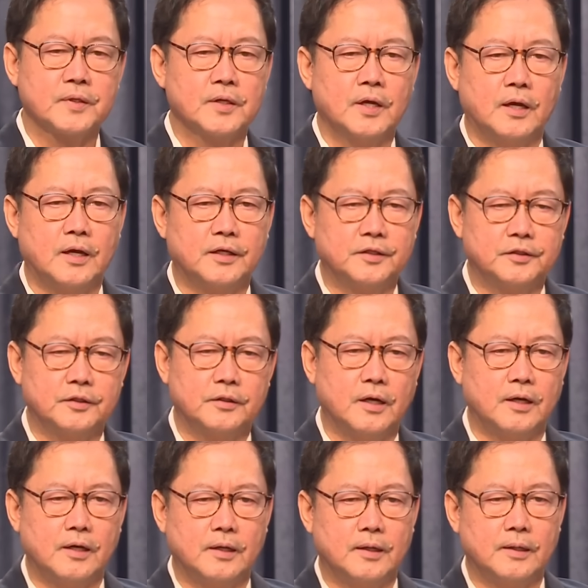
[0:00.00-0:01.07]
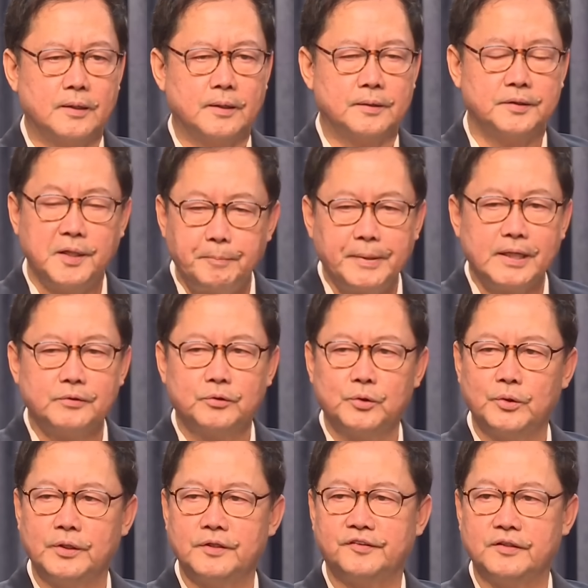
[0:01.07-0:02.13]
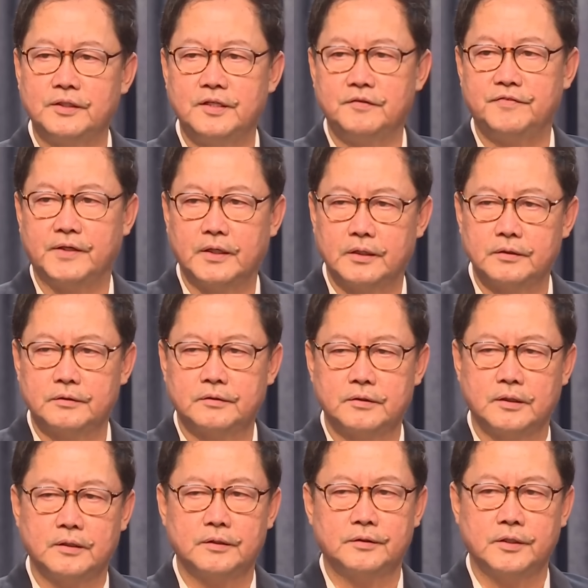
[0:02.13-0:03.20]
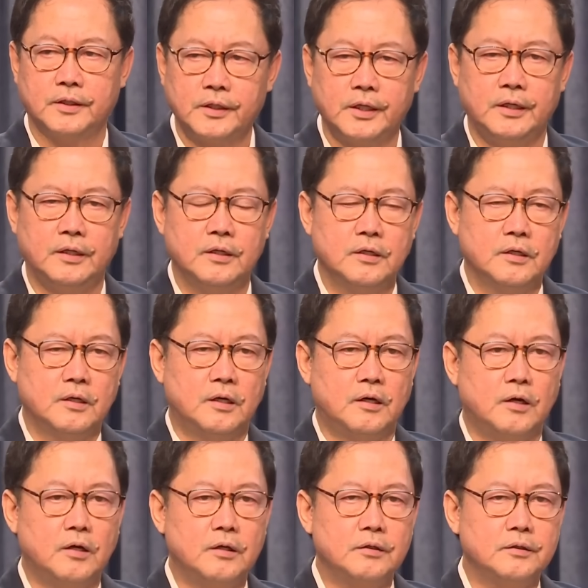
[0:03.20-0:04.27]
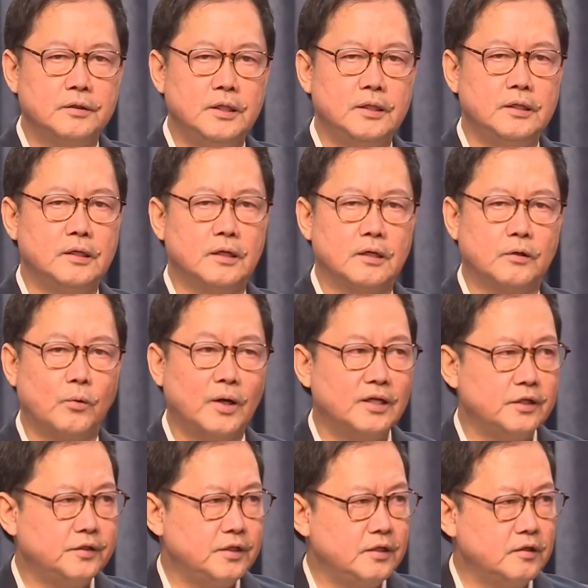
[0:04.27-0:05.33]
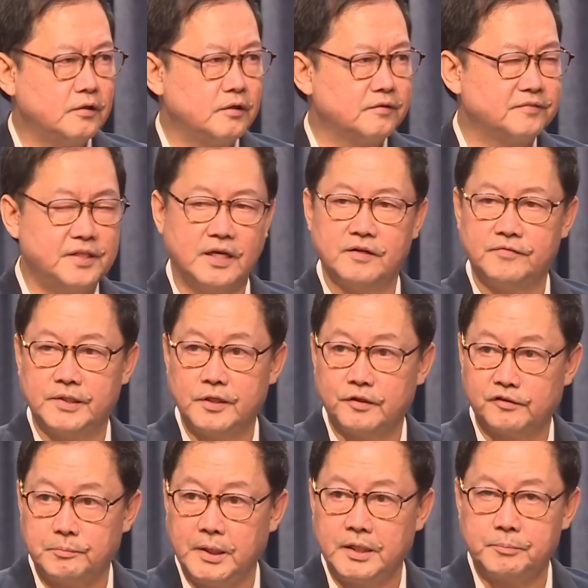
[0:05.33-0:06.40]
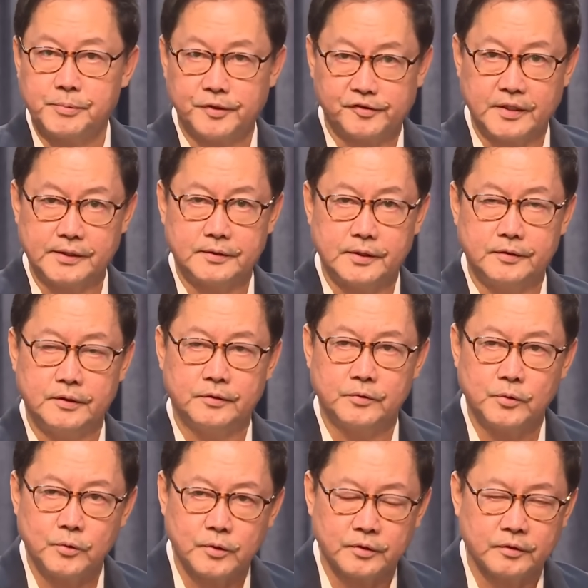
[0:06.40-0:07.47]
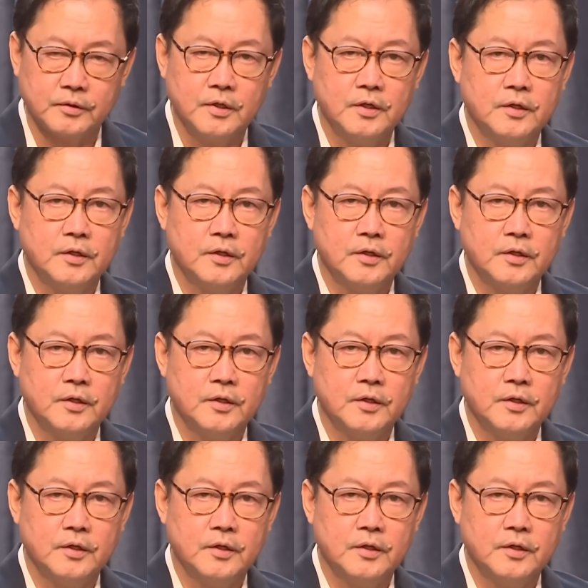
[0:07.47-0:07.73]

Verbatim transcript: because the Marcos administration's policy of refusing to recognize the jurisdiction of I C C still stands.